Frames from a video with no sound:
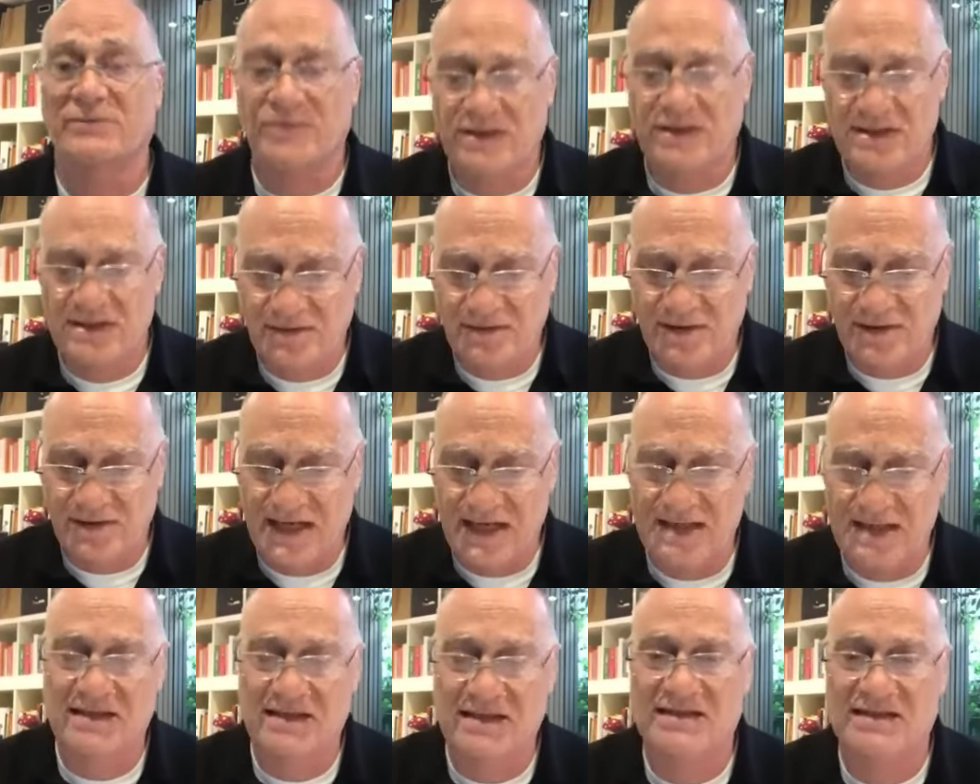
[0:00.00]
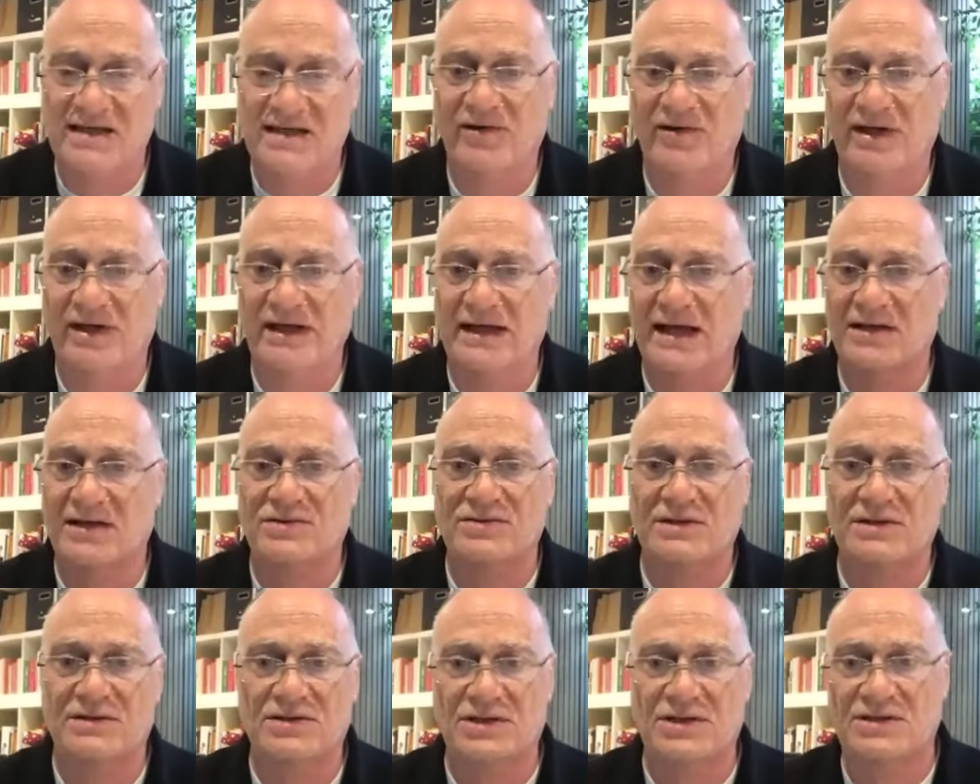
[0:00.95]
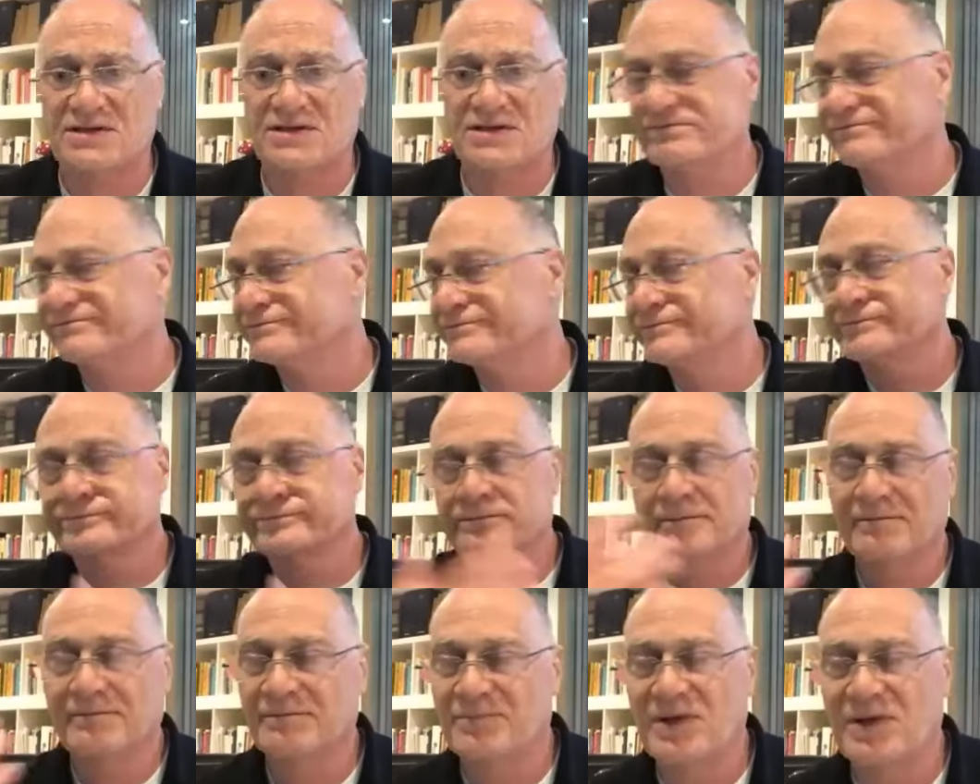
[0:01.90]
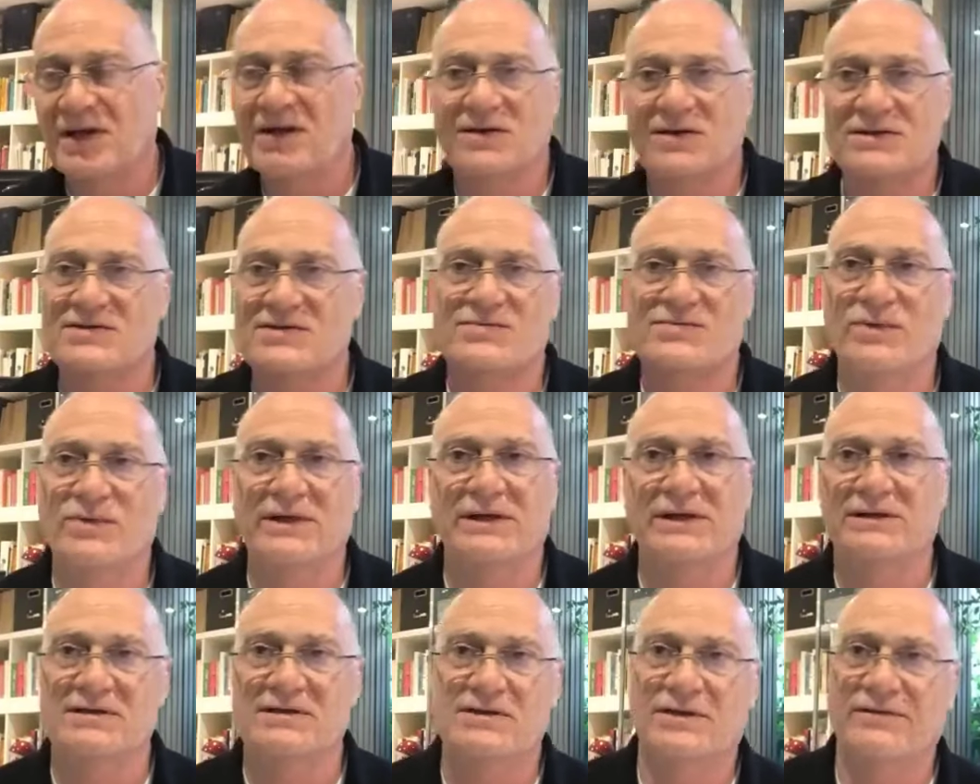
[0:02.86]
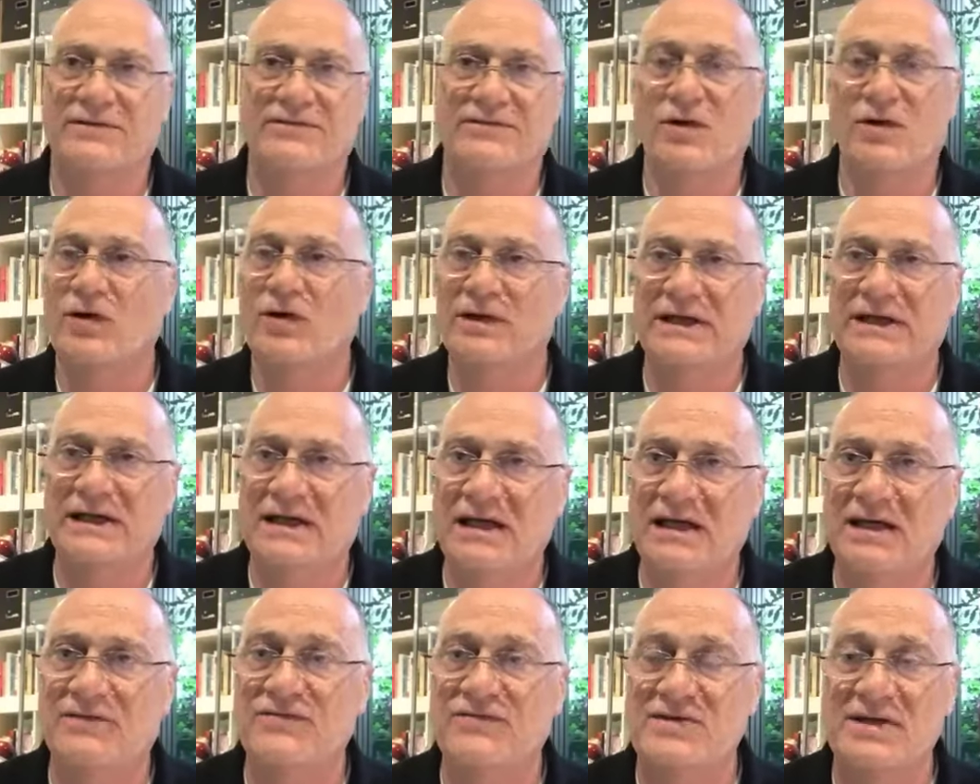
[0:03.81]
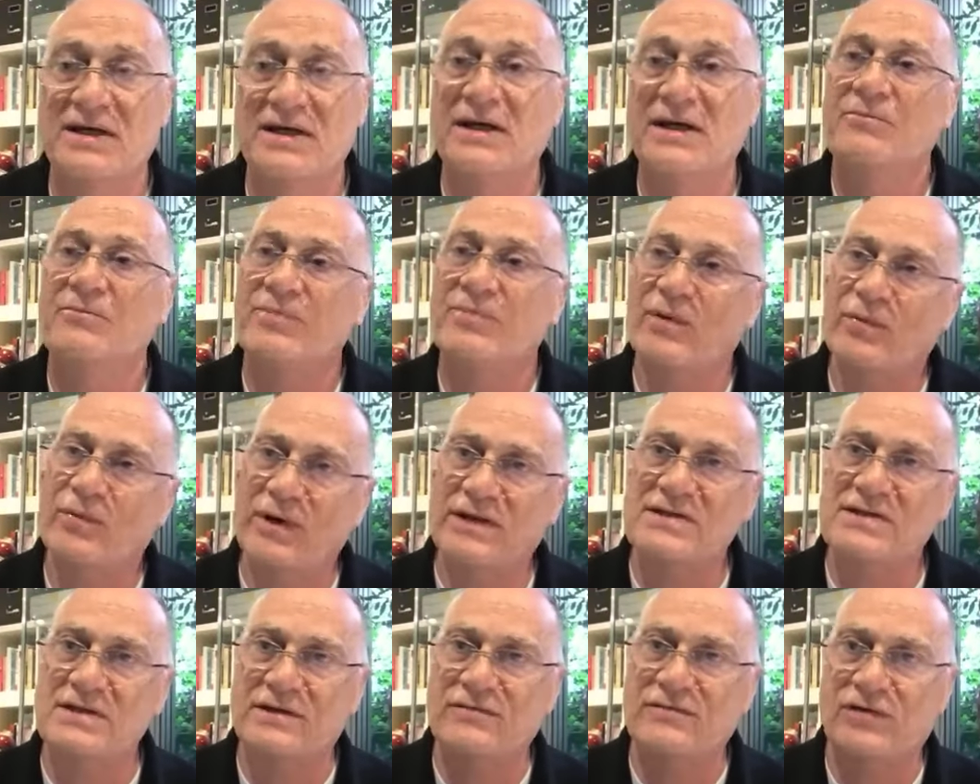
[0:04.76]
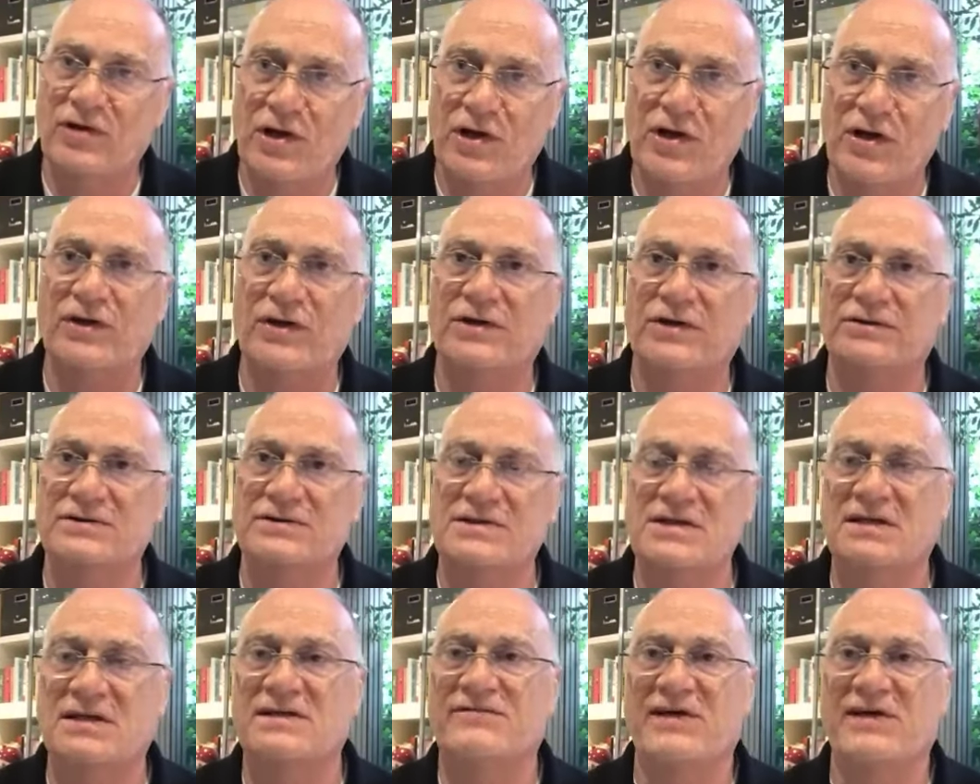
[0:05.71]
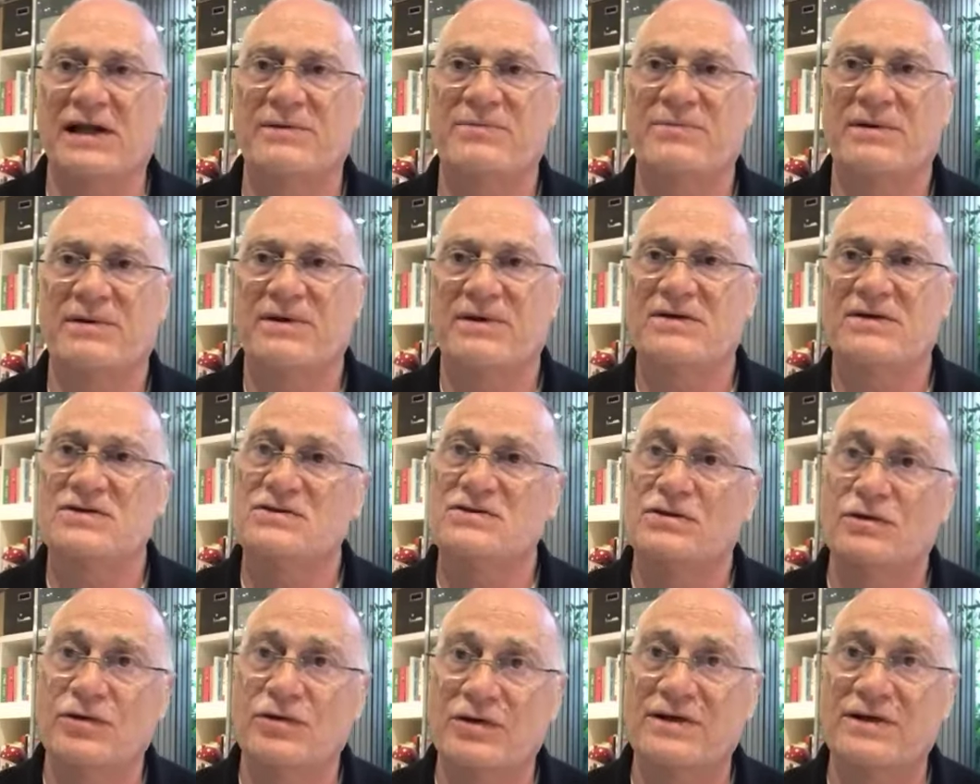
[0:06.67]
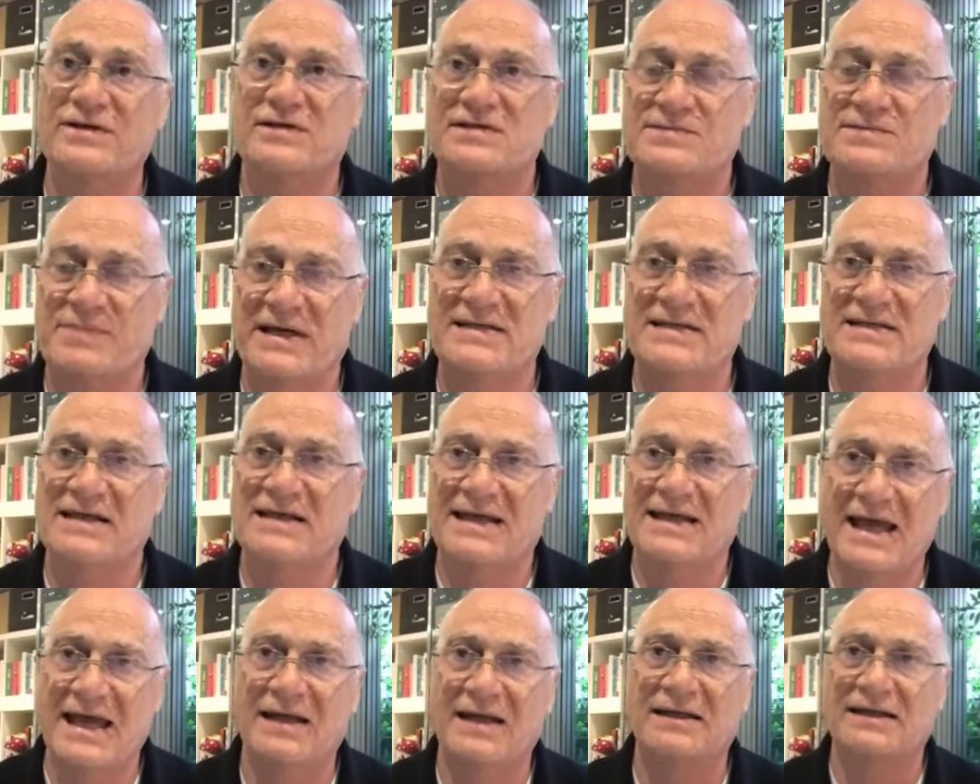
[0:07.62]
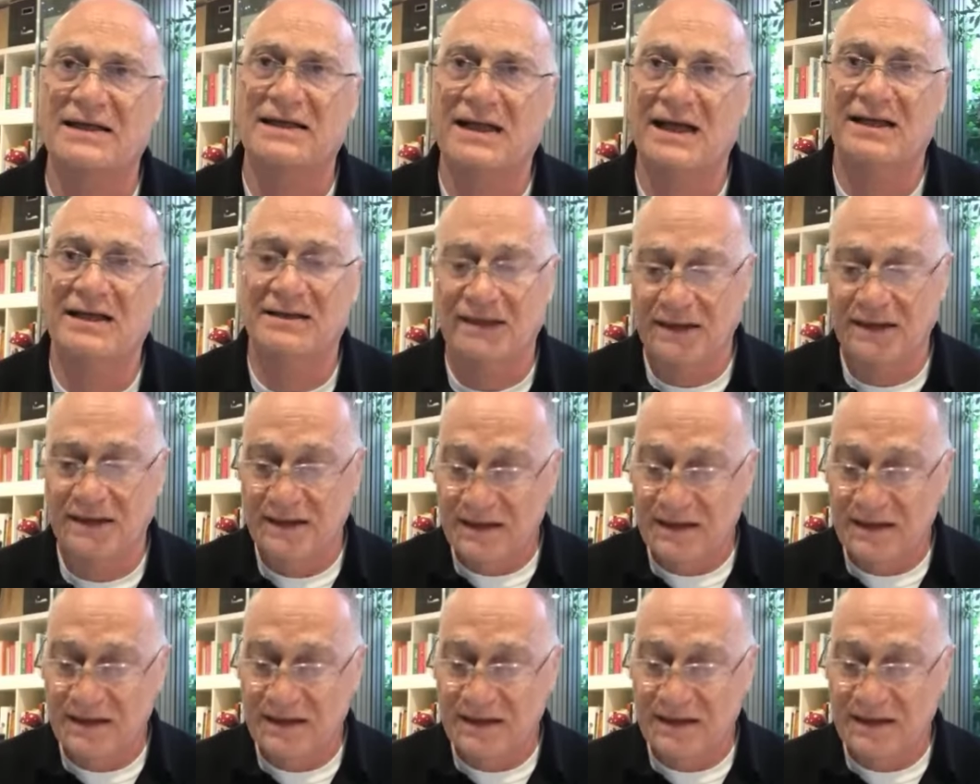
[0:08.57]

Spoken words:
We don't necessarily get to it just because we sort of got a gift, but we sort of learn to develop it because you look at the space again and again.